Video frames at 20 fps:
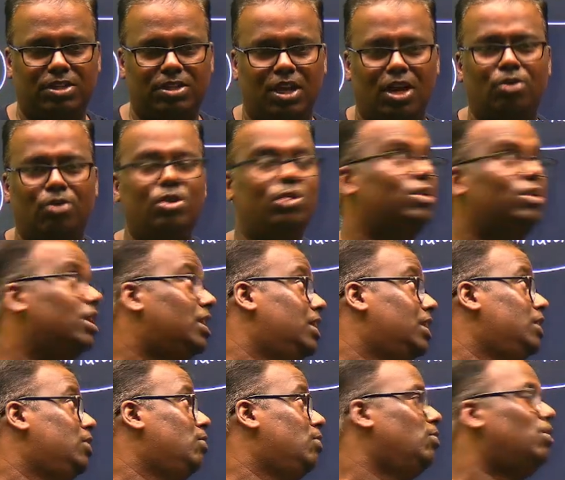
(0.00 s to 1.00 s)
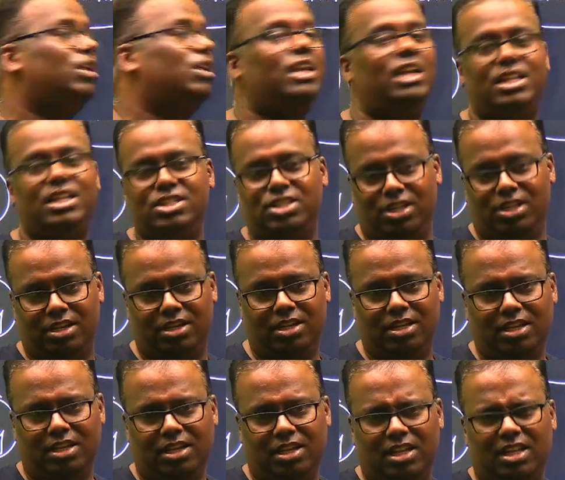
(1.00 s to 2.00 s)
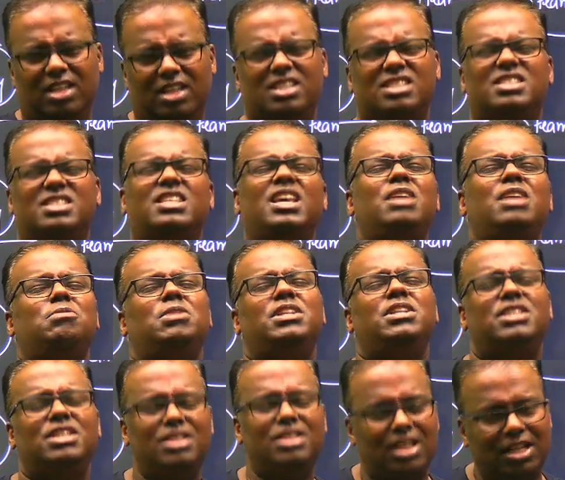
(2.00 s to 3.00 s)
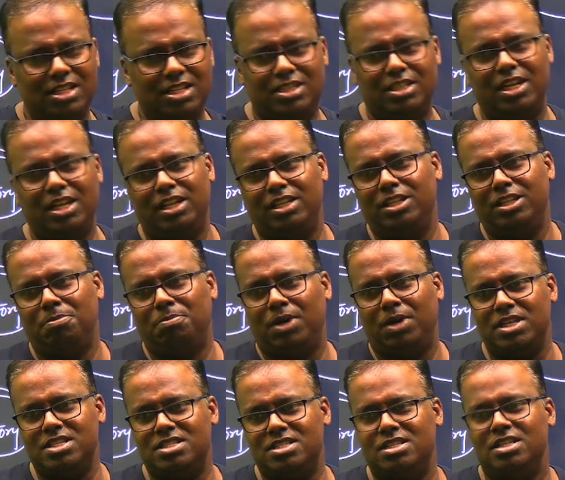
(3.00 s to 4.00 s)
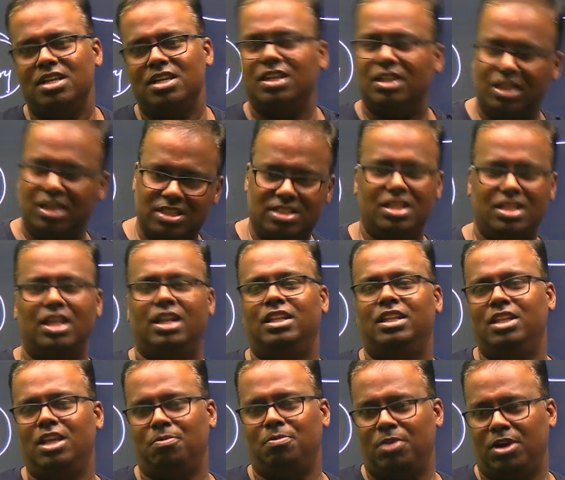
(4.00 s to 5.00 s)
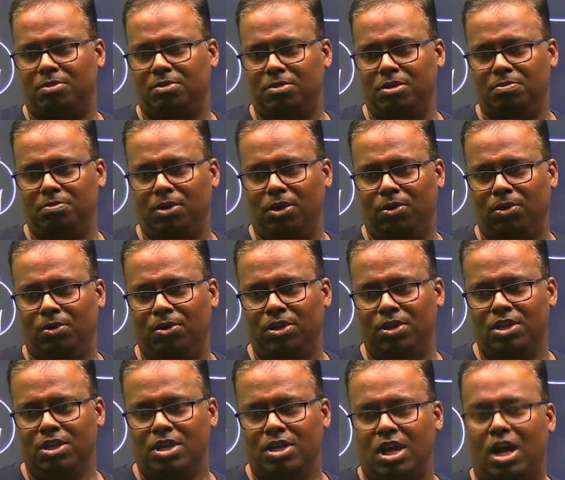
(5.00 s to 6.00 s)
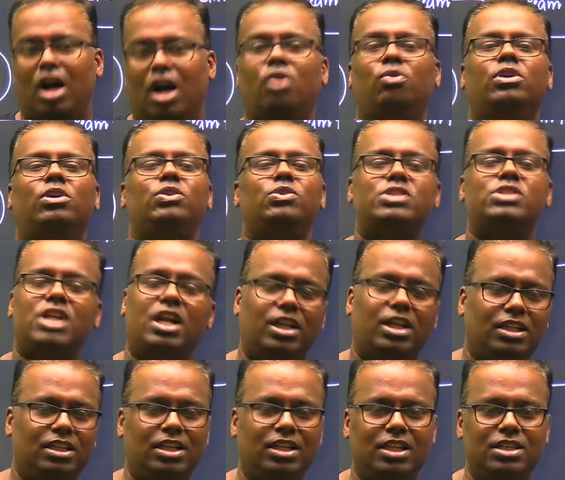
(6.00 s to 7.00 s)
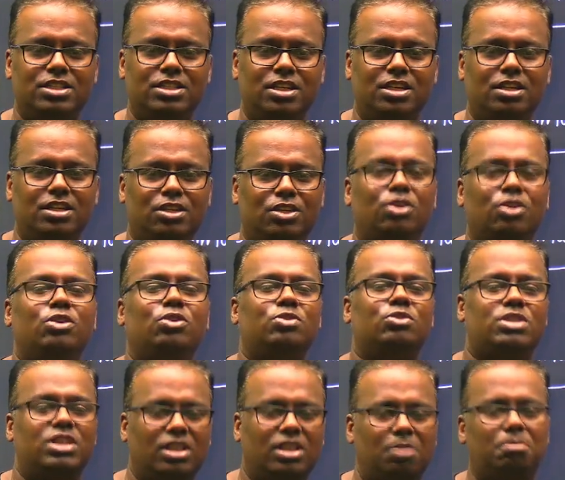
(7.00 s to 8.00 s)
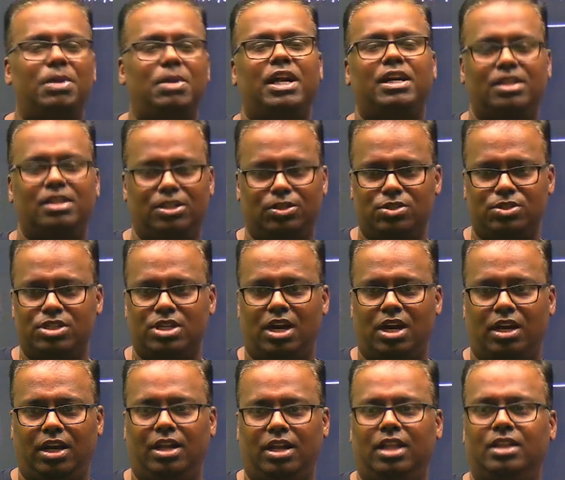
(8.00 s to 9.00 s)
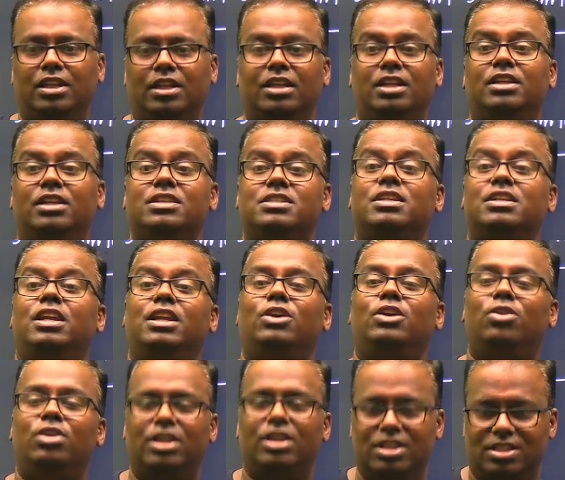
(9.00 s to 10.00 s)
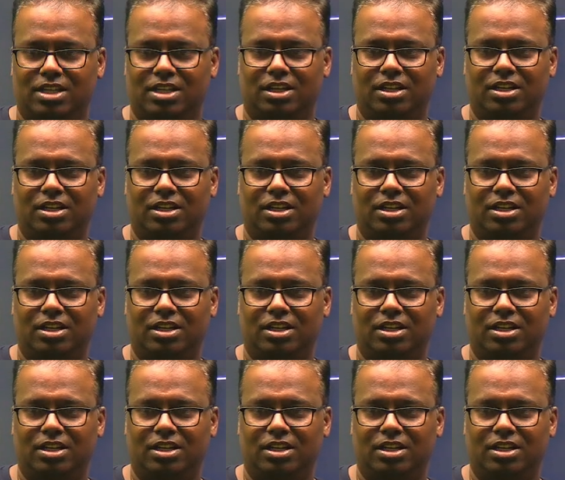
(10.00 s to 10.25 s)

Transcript: How do you turn it? You've got an engine. Same engine that is there in the bus is there in the apartment below. How are you starting the engine? You're using the battery to start it, and then it is running on diesel.